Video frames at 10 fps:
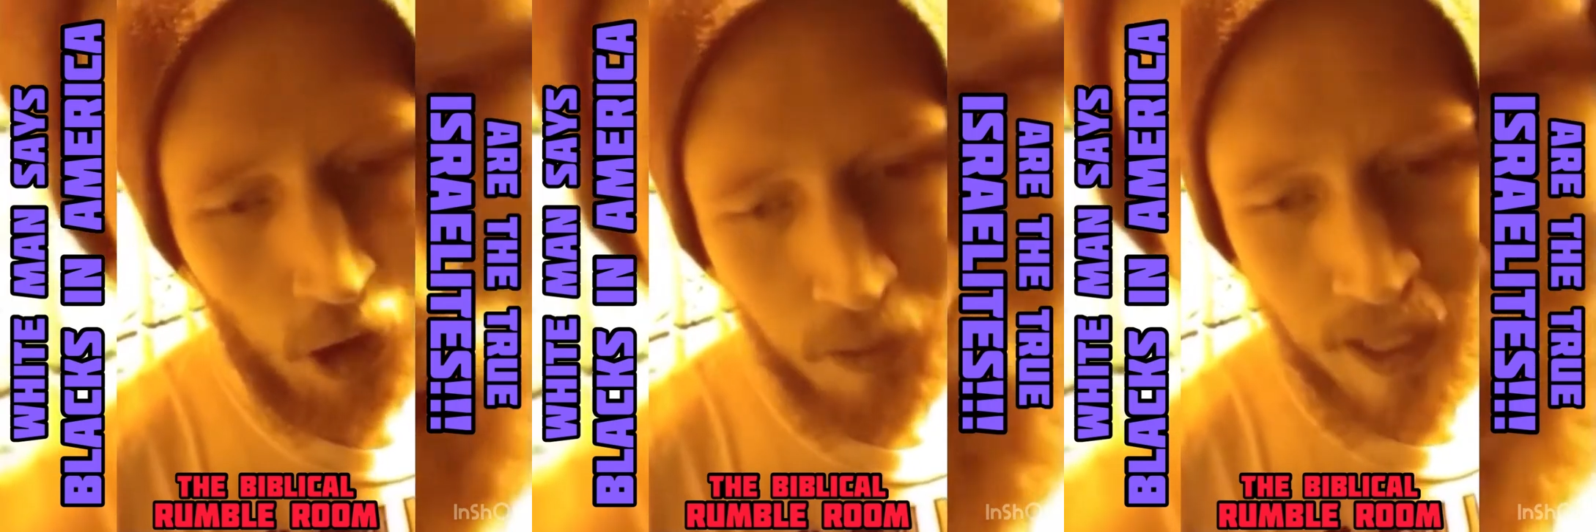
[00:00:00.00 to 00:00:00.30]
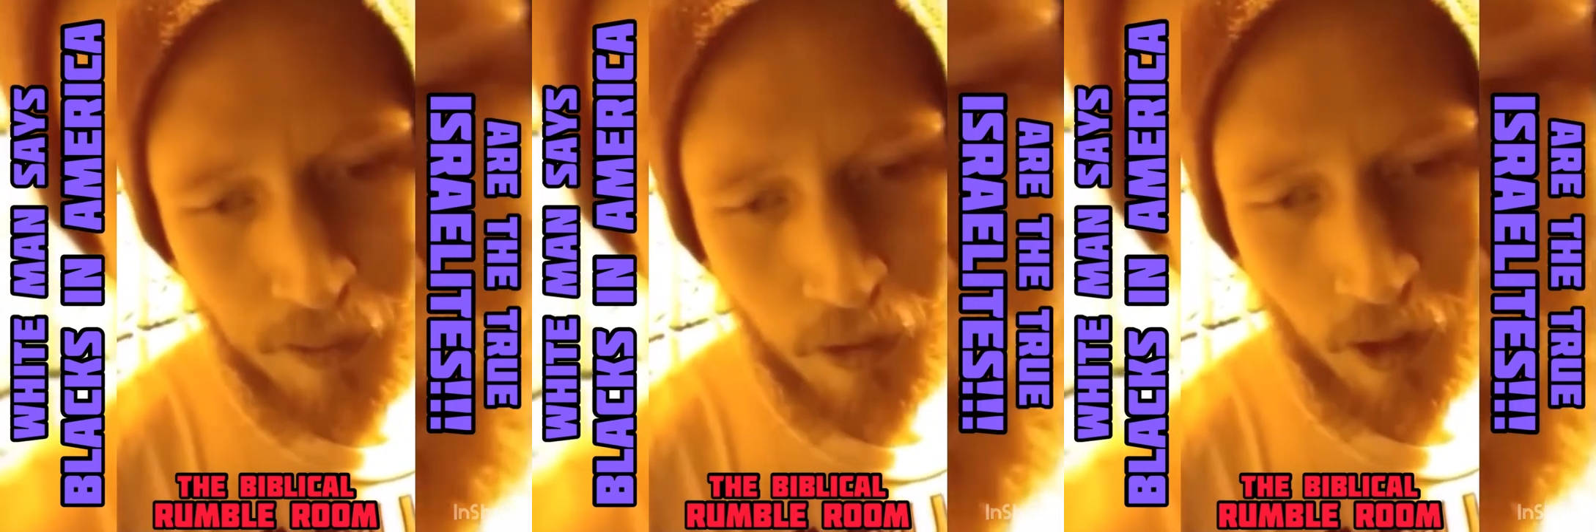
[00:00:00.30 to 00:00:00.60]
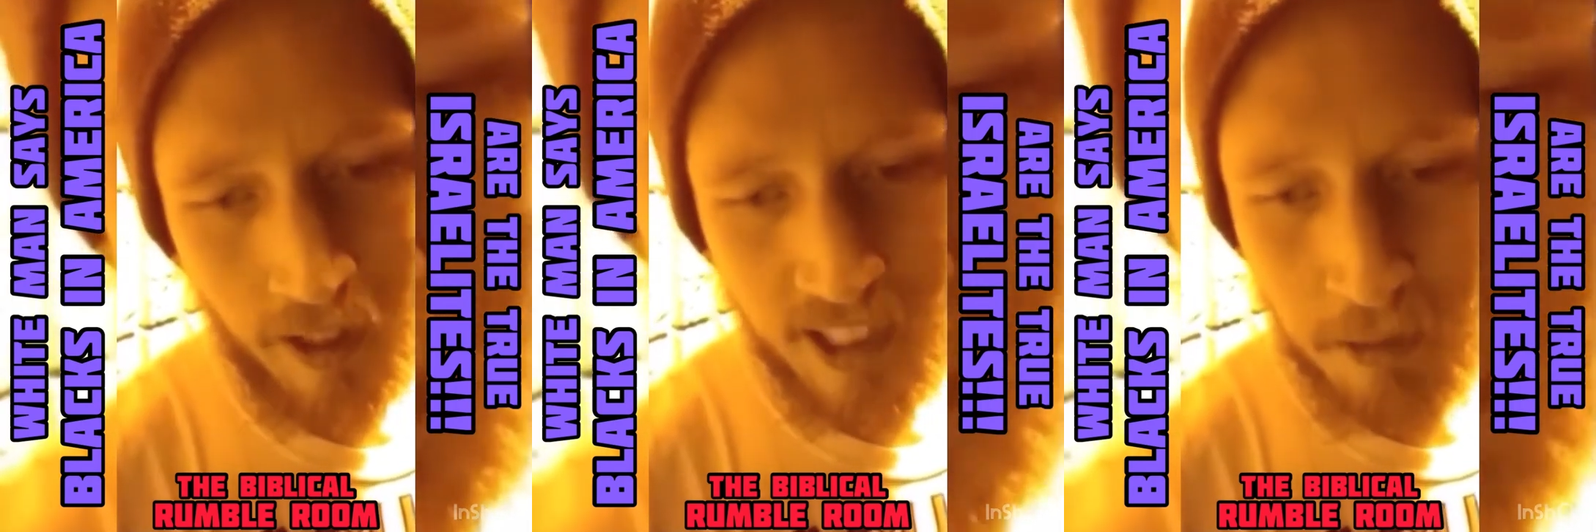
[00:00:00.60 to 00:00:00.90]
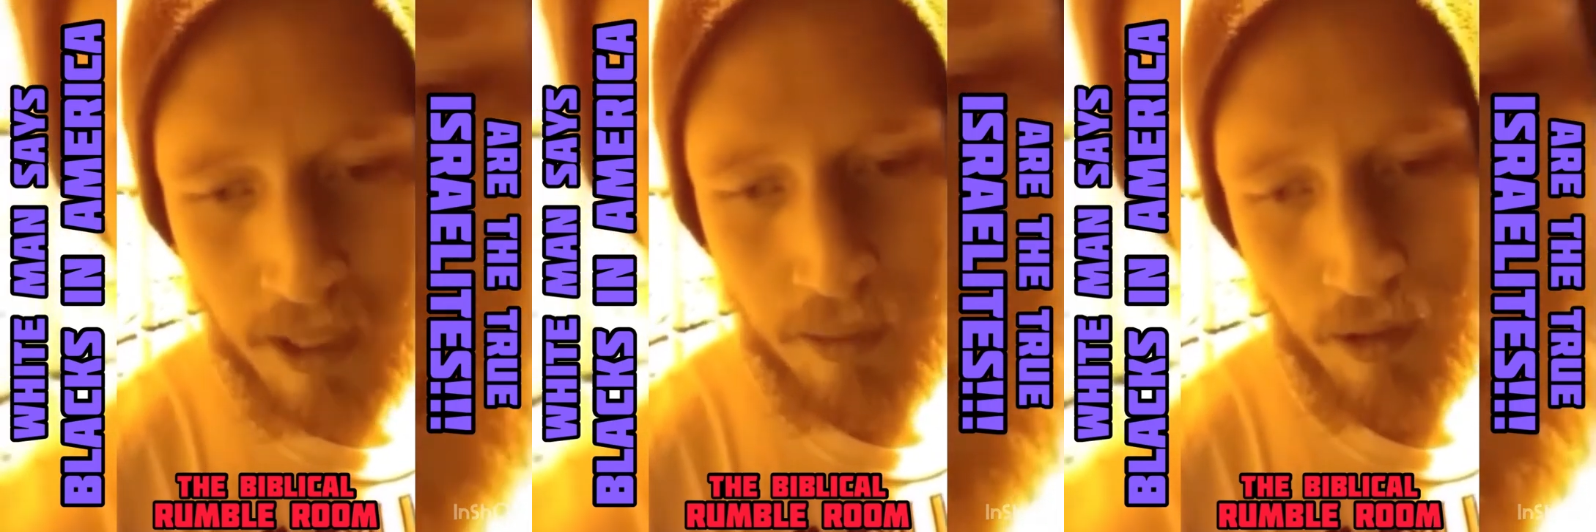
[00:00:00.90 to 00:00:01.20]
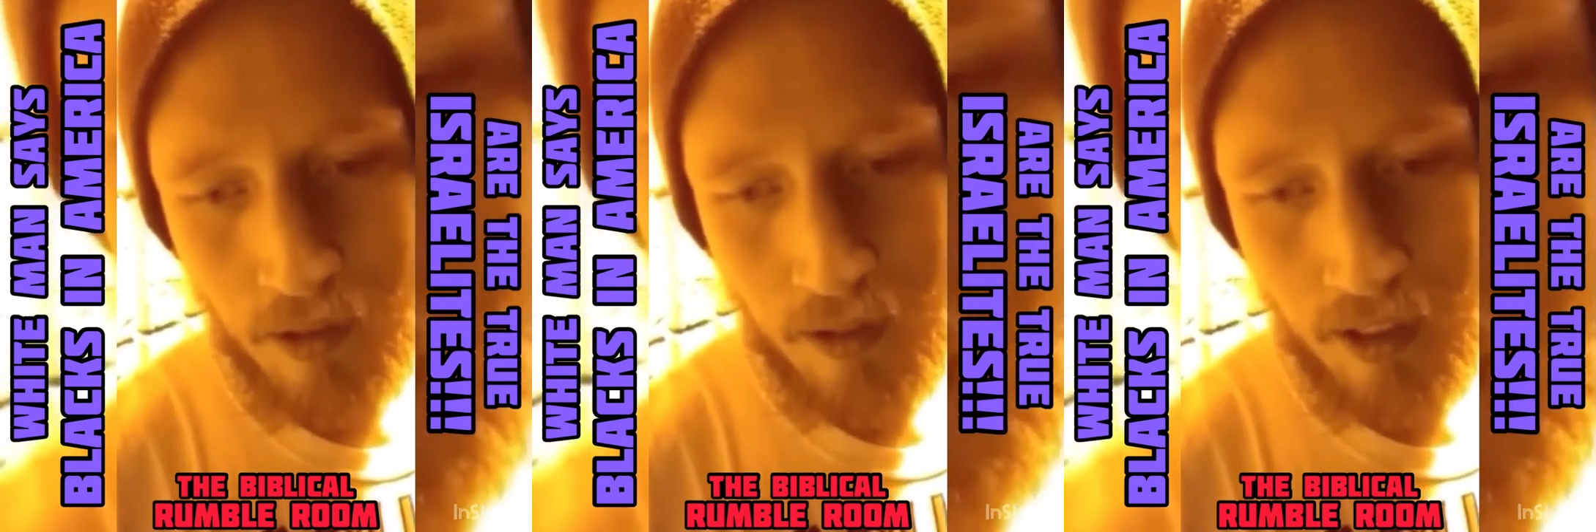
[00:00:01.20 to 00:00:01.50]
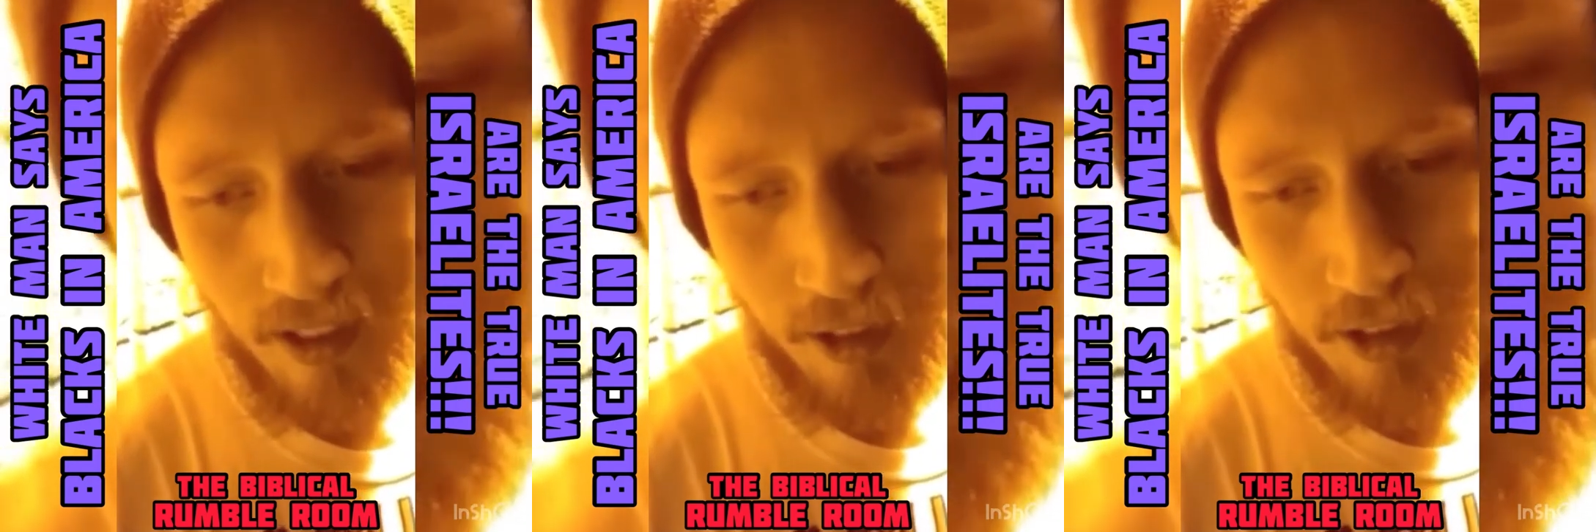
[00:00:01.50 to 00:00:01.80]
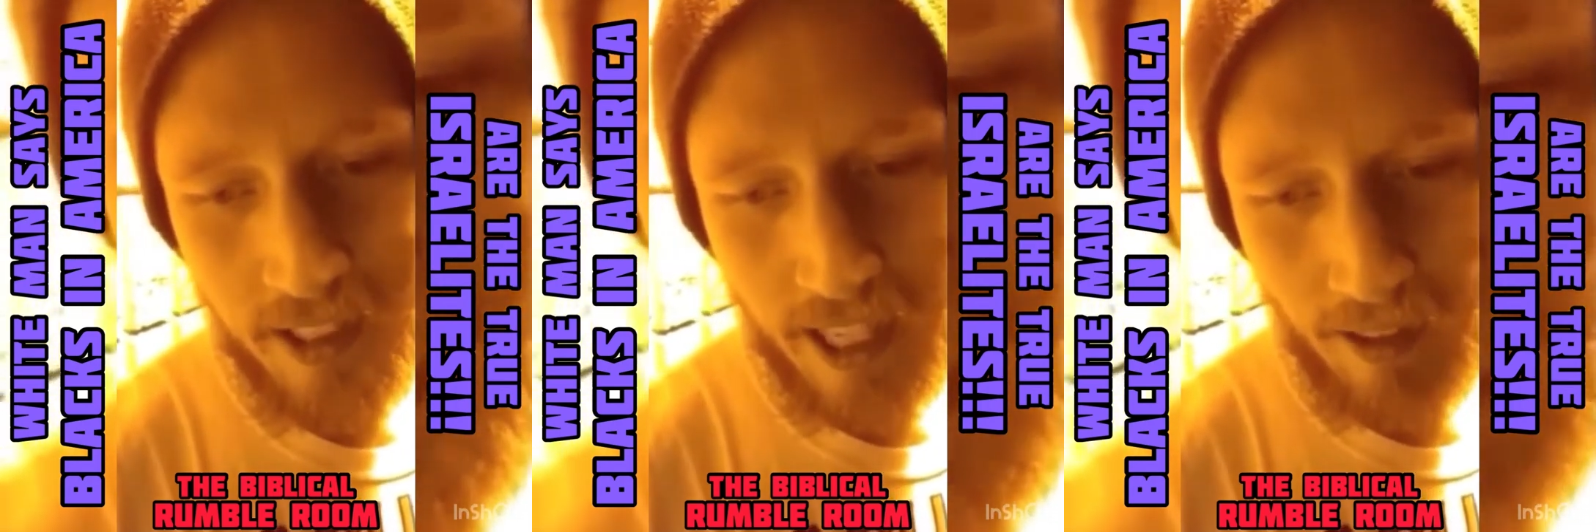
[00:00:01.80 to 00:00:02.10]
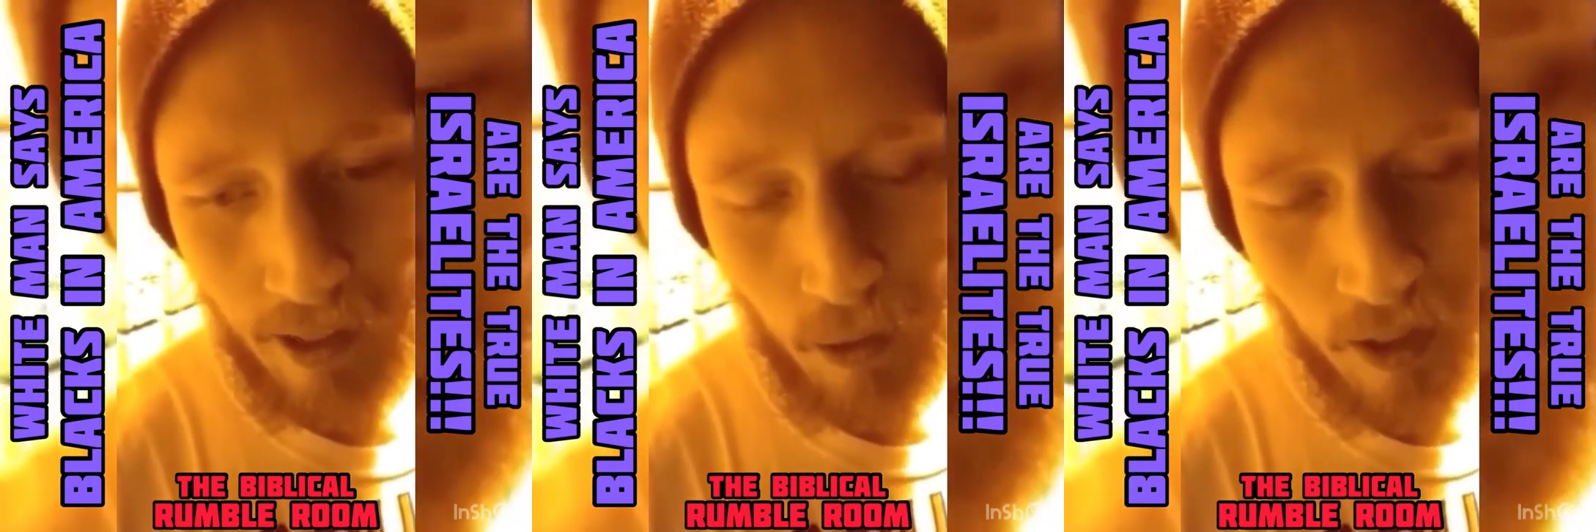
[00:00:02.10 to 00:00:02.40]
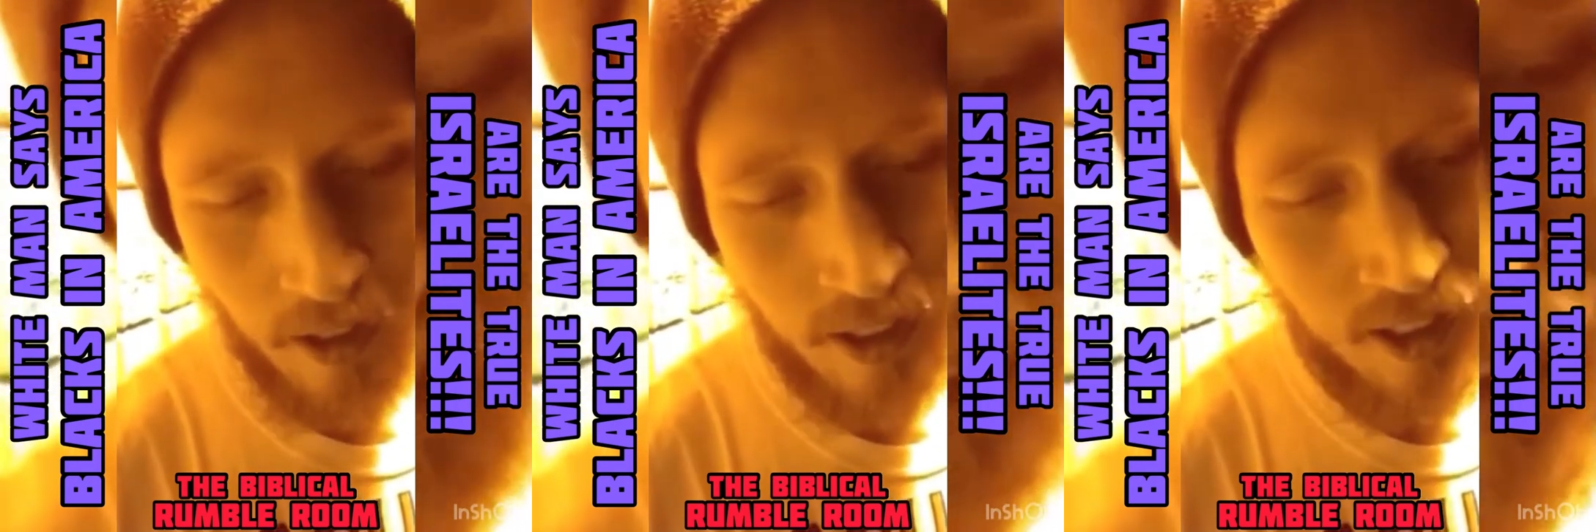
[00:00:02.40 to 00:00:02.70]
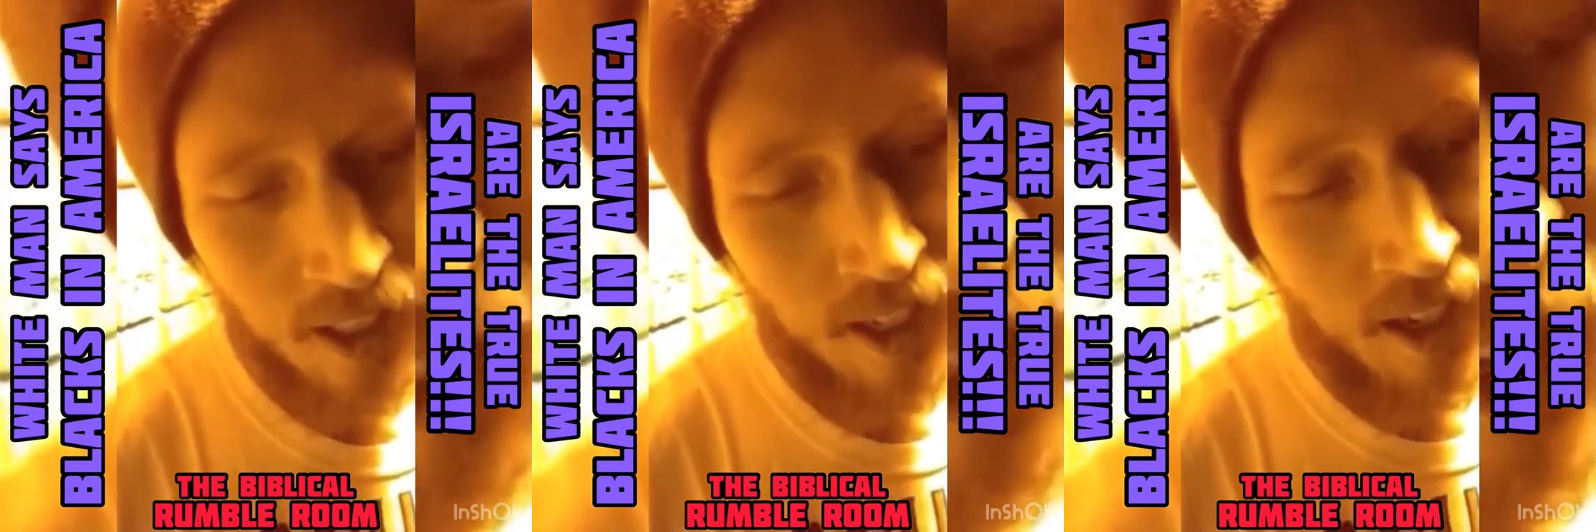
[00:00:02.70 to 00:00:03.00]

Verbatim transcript: people are his people. You see how that works?